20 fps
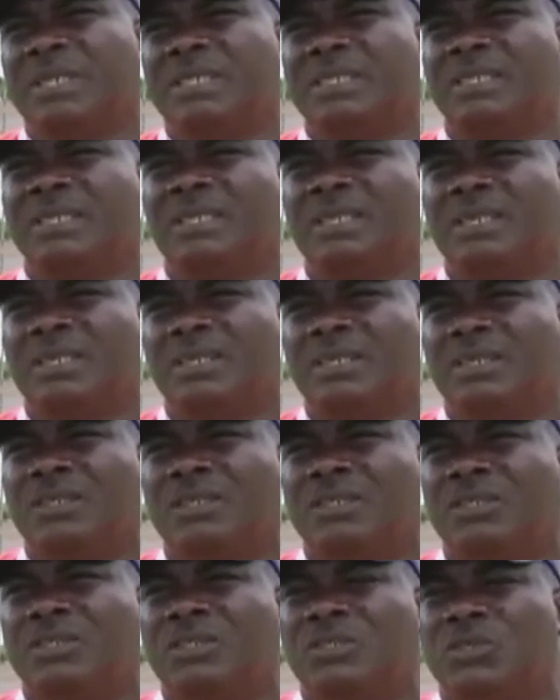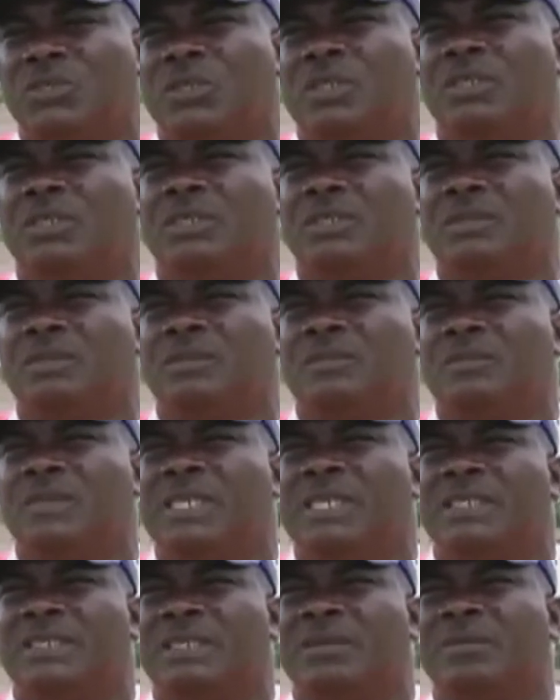place, should
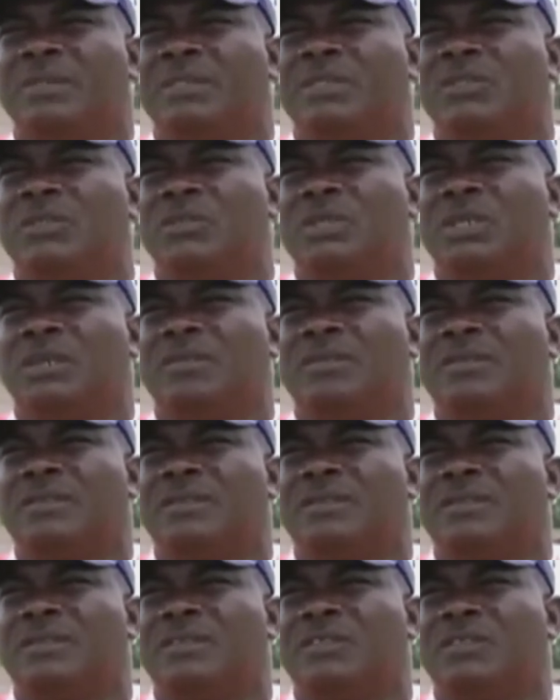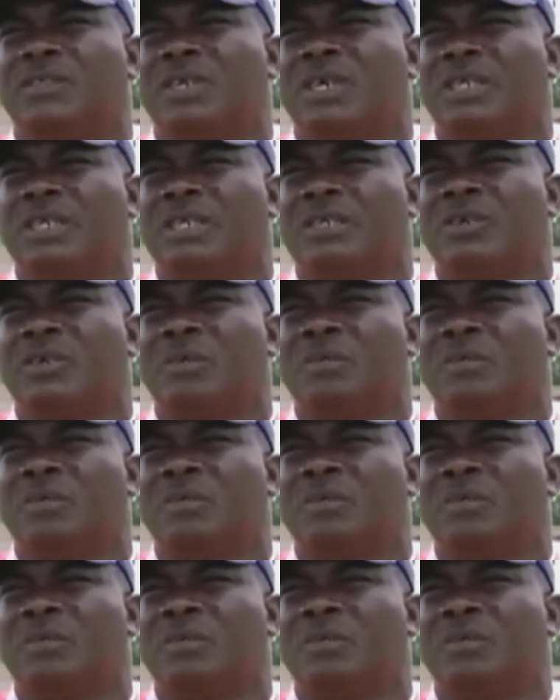be stepping stone of Trelawney